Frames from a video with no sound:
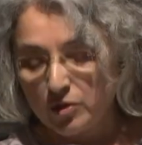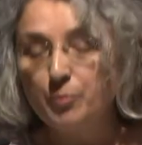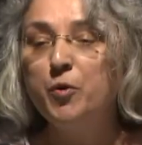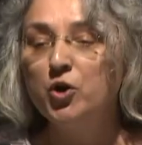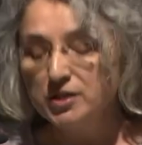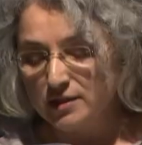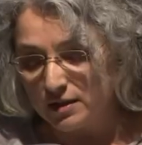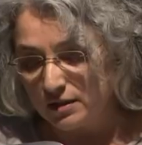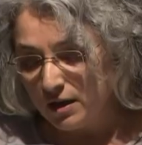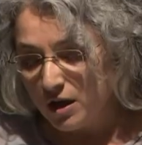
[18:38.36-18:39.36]
the
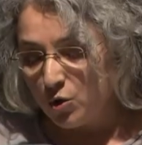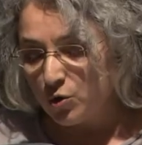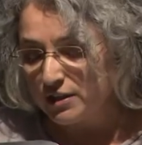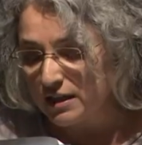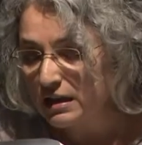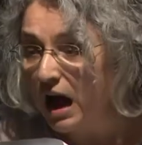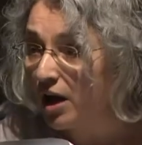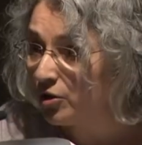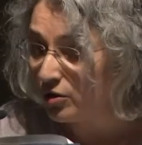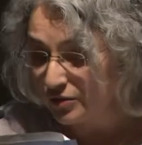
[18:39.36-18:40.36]
person who did
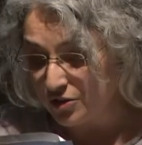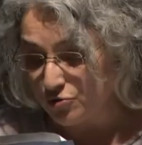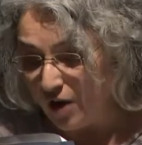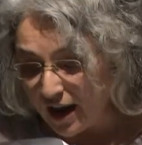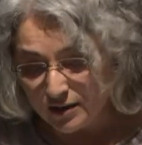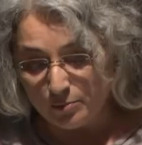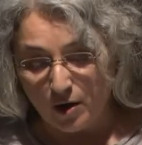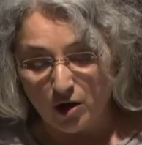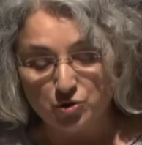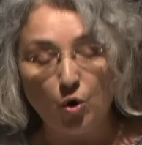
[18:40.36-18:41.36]
not only write
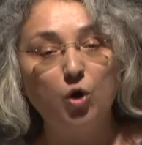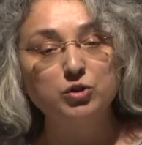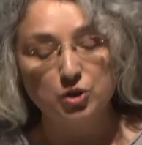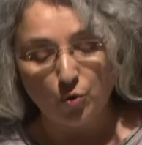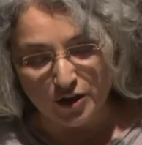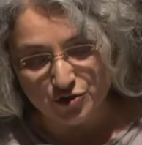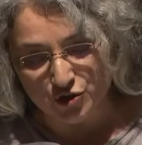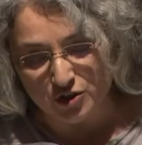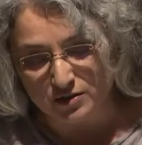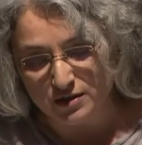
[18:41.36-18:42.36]
about all the
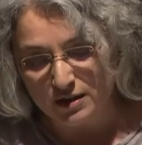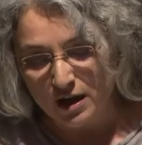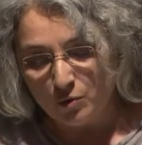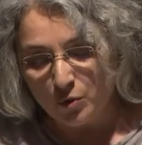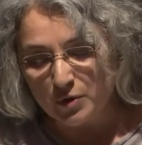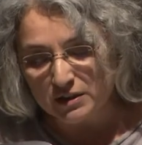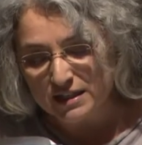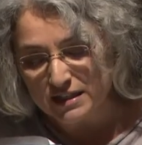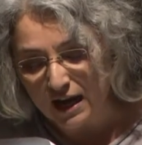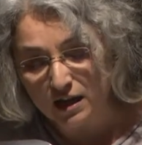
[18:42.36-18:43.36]
questions we will
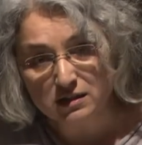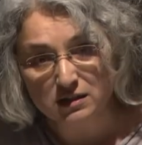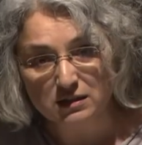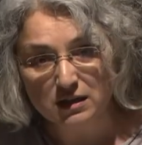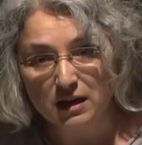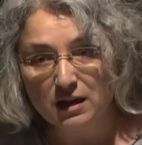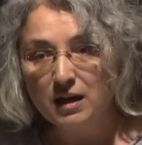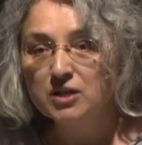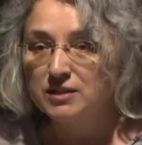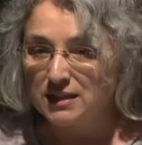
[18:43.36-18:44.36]
discuss
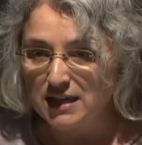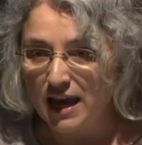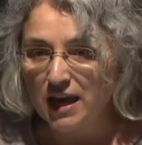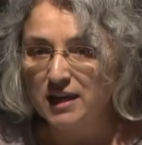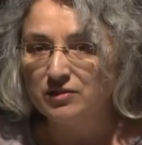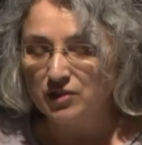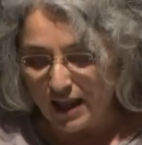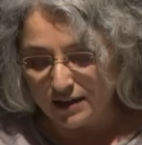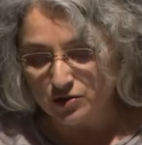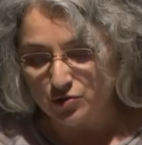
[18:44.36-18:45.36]
today in the
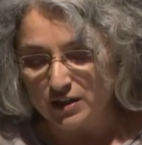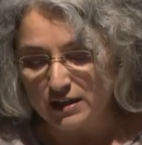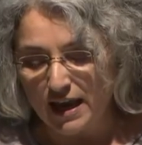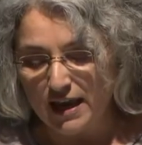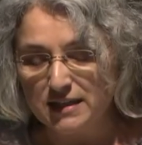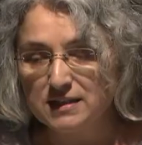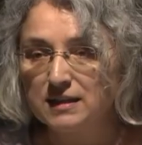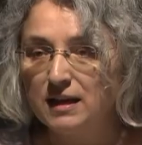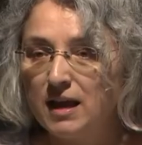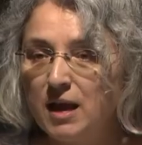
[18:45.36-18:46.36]
next three
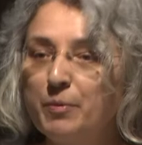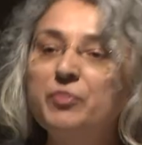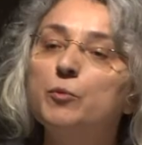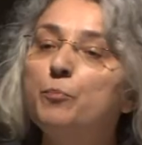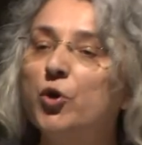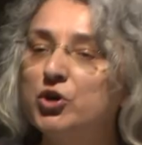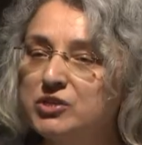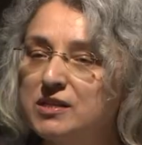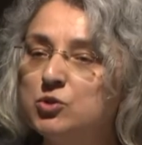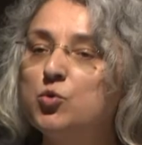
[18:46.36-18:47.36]
days, but the
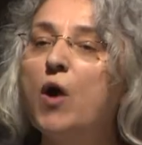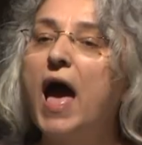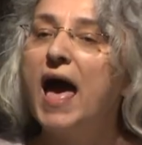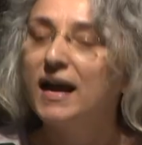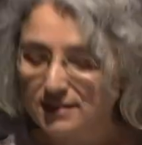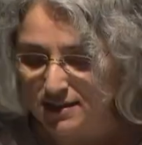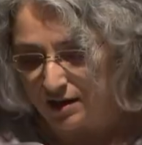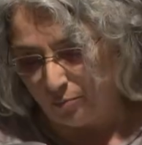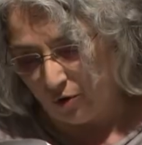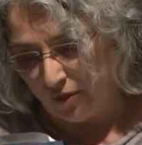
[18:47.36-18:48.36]
person who acted
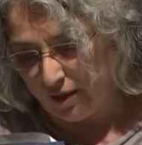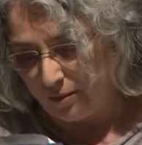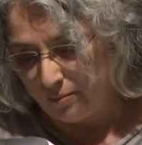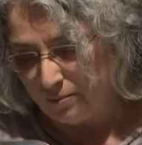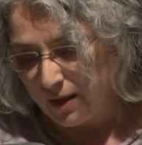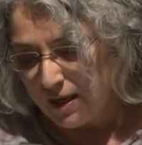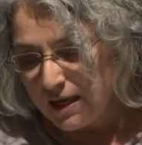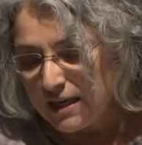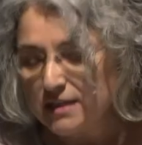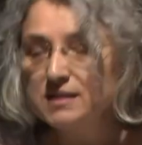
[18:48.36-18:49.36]
upon them.
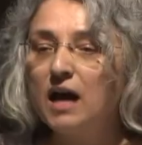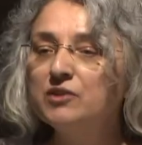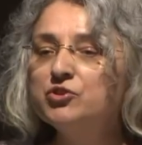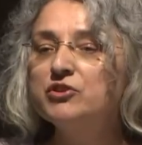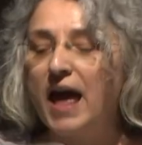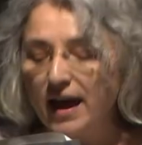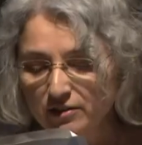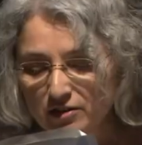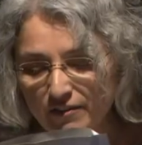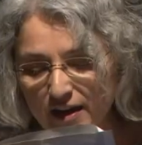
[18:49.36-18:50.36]
He is under
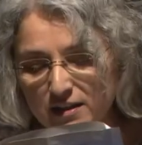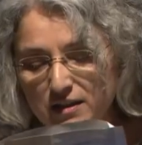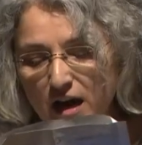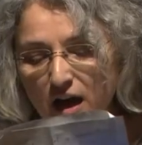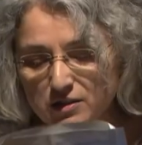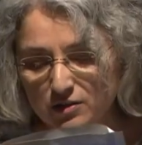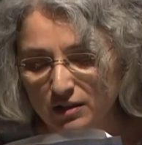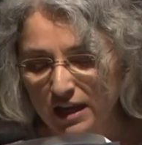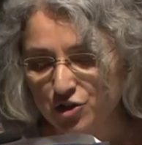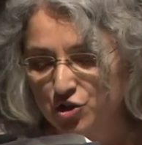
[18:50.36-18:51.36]
aggravated
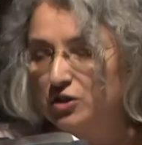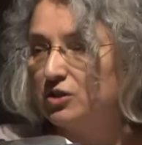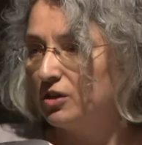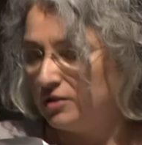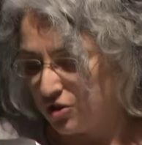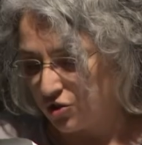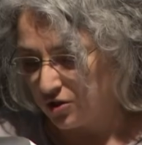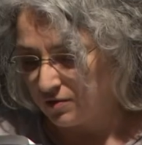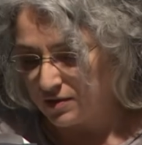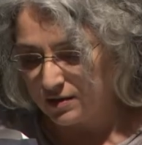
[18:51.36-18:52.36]
isolation
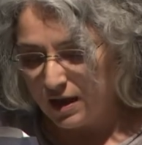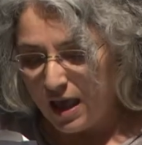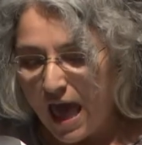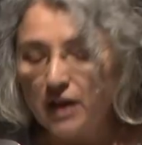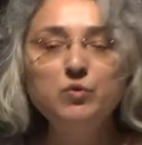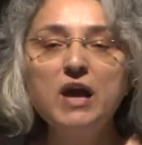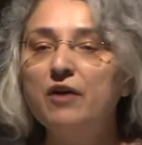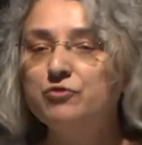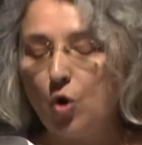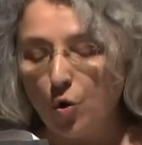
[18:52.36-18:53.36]
conditions, and we
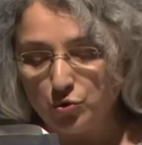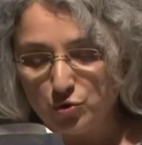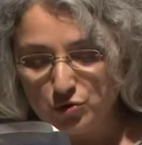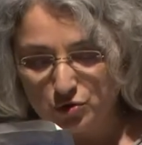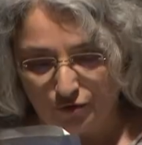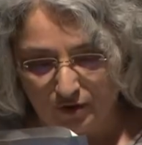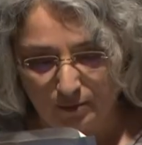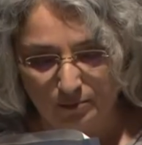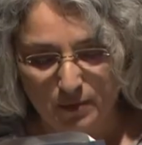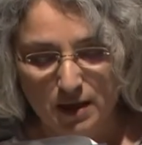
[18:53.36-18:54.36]
have no news of
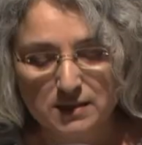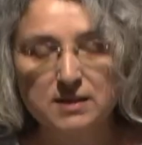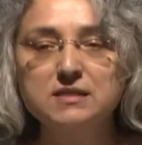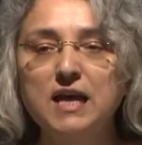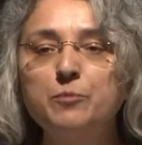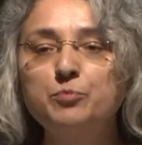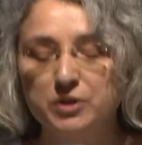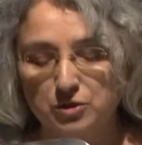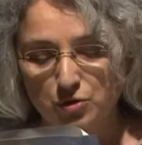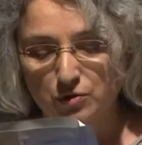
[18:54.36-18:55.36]
him since
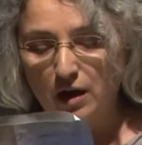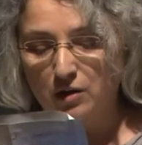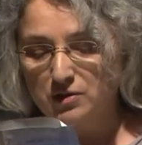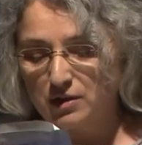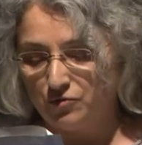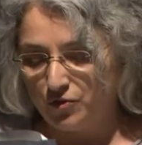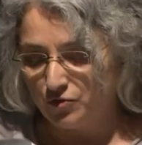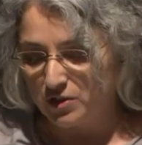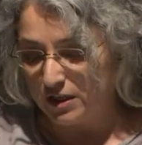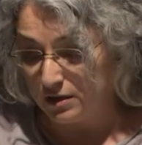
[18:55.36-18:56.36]
April
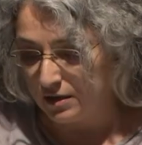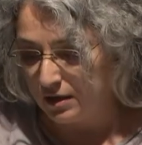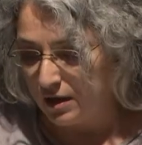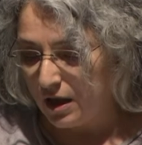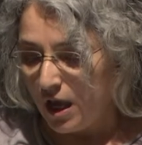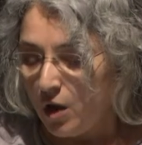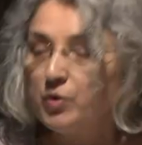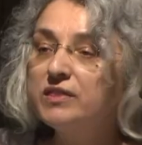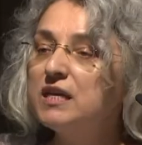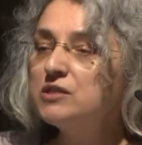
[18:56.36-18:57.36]
2015.
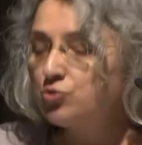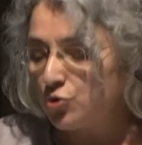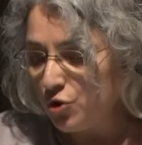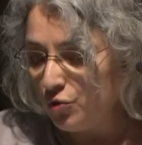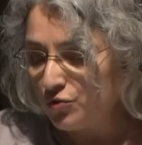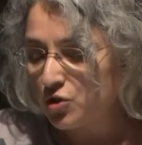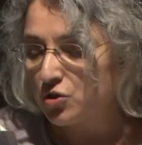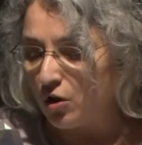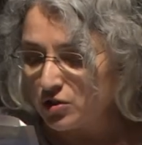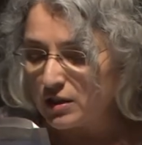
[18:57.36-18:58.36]
With his renewed
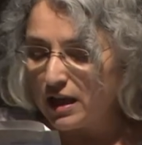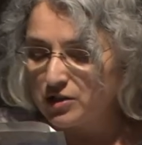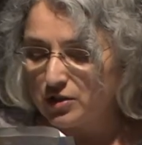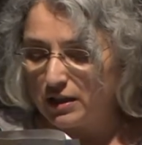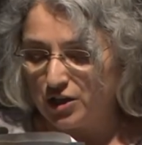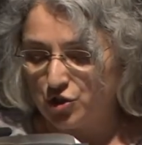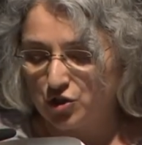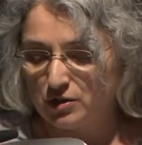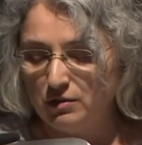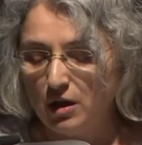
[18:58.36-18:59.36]
total
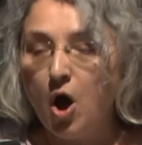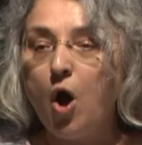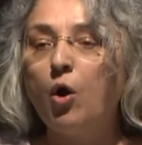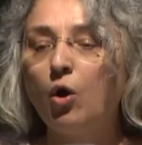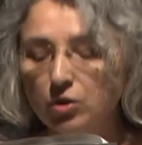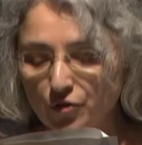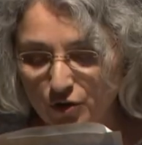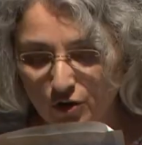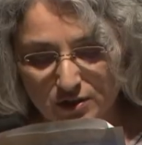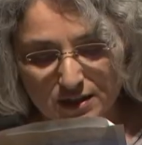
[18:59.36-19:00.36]
isolation, whole
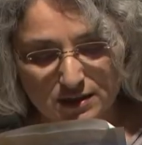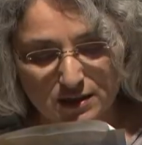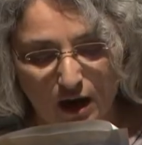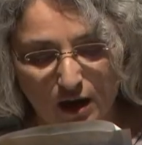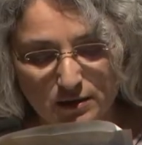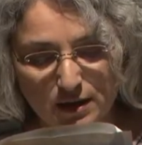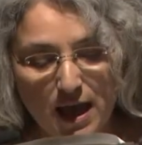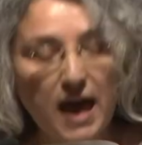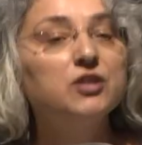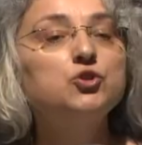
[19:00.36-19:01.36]
of Kurdistan
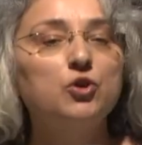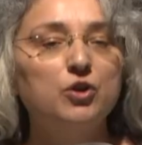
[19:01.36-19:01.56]
and